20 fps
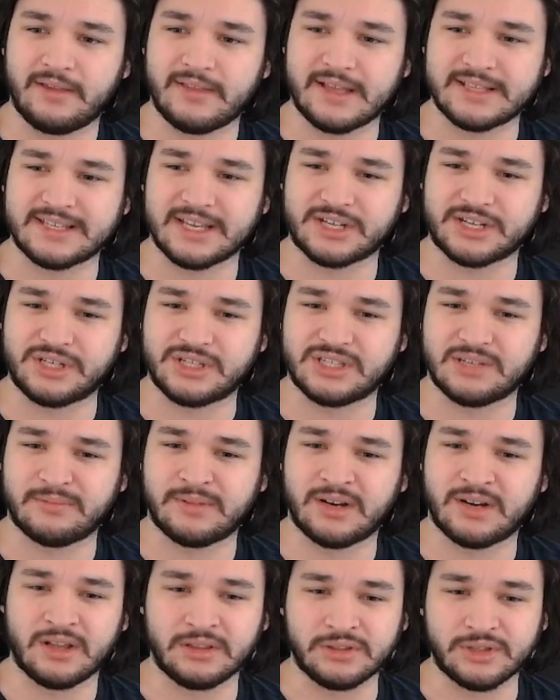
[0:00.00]
That's actually
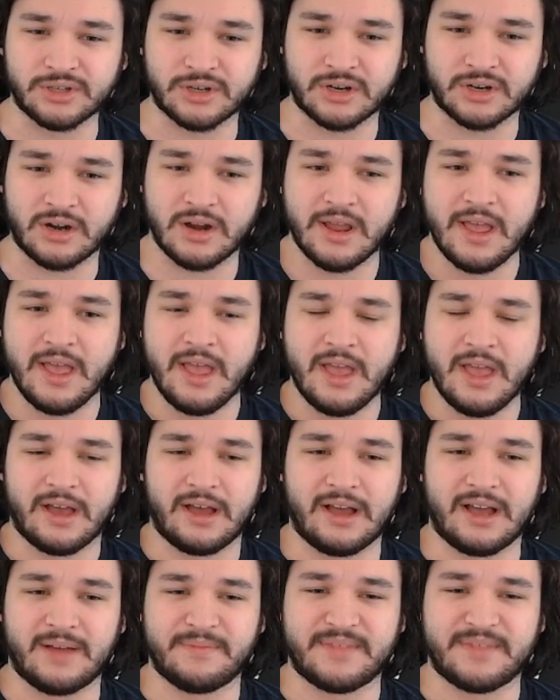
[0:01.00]
someone allure
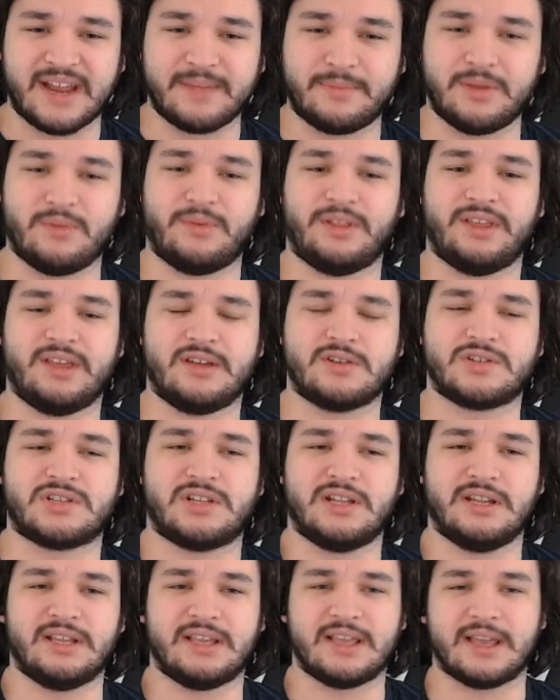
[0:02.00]
um, that I'd be really
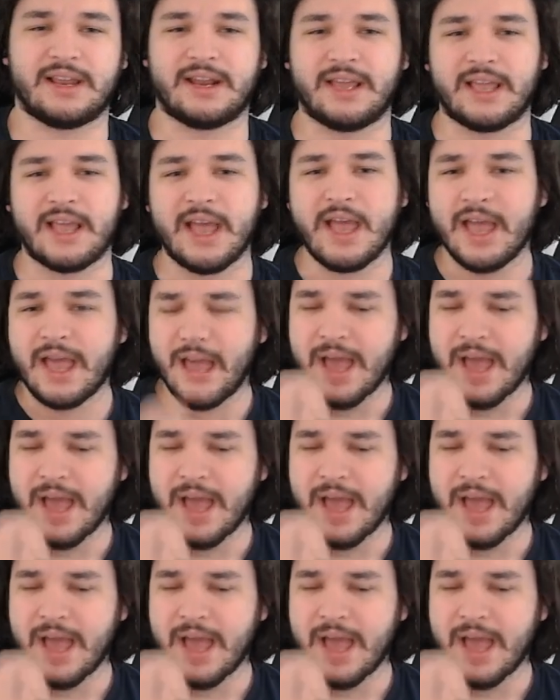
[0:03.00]
interested in getting.